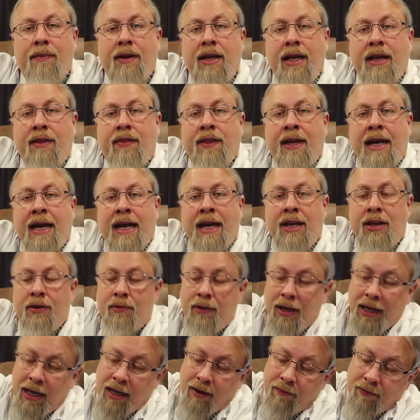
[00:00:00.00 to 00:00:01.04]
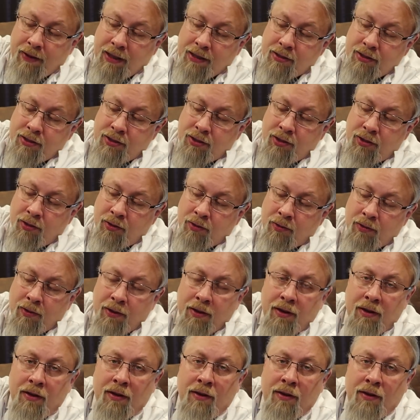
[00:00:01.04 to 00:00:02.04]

then beneath that, you have these two